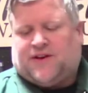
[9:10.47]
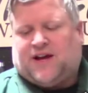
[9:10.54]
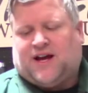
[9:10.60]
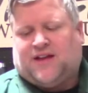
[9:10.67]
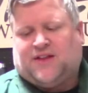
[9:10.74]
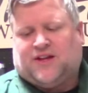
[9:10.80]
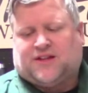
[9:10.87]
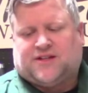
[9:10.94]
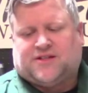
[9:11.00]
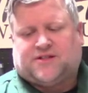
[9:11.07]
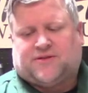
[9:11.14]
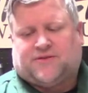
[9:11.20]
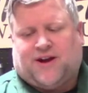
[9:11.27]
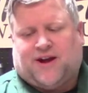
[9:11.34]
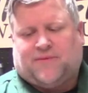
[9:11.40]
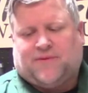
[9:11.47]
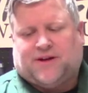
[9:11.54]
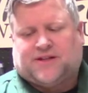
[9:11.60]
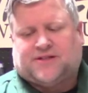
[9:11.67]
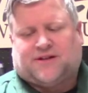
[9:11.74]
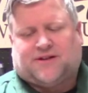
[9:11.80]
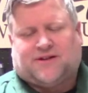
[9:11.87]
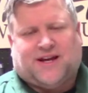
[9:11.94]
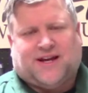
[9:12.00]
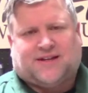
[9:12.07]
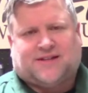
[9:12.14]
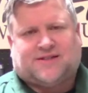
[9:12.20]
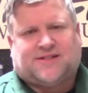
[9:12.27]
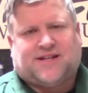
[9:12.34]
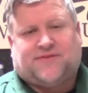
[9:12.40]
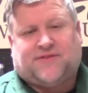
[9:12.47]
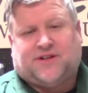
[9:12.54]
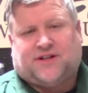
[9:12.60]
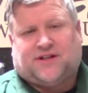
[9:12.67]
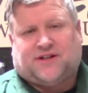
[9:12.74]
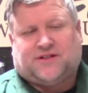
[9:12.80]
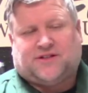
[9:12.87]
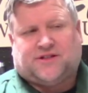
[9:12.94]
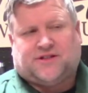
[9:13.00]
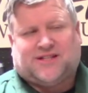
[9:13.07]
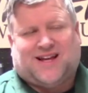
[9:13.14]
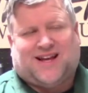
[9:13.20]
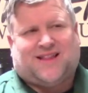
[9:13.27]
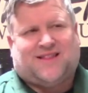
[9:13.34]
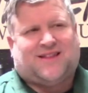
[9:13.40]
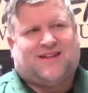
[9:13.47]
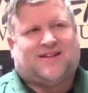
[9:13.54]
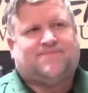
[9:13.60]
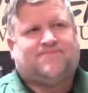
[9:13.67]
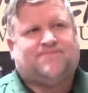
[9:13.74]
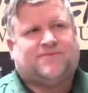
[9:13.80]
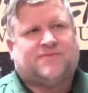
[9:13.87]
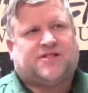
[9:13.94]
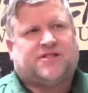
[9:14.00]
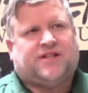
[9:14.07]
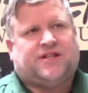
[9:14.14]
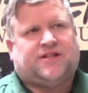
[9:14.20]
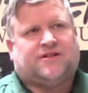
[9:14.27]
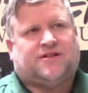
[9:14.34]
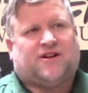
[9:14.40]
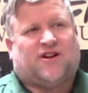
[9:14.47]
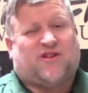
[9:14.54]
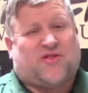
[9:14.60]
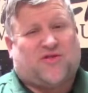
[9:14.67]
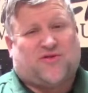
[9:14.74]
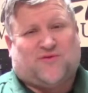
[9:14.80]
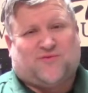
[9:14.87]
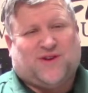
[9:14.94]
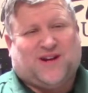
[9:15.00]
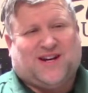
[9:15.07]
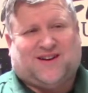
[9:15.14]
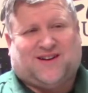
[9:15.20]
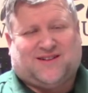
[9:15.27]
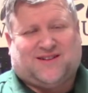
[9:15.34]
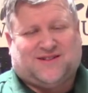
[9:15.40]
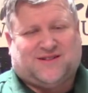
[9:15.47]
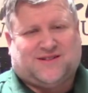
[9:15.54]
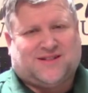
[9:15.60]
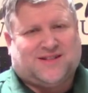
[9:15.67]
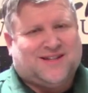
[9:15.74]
I think the ceramics are like $7 and the steel are $3.